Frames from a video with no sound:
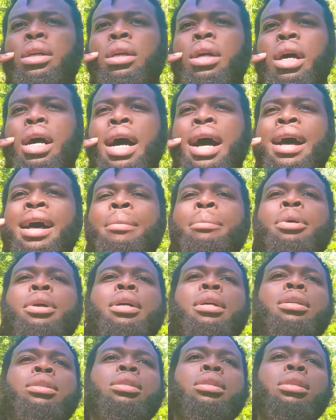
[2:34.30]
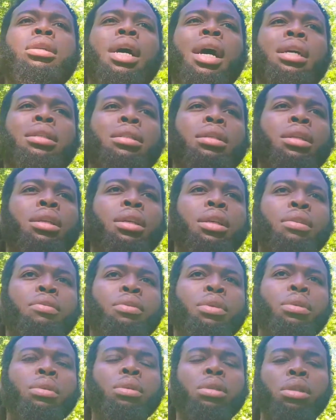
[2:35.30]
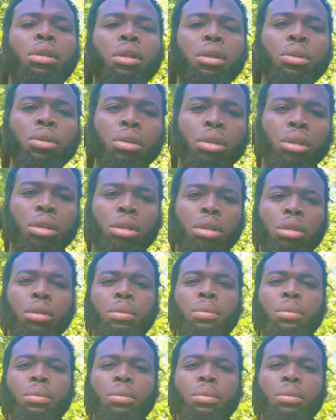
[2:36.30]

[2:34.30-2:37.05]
I am here to actually give you a solution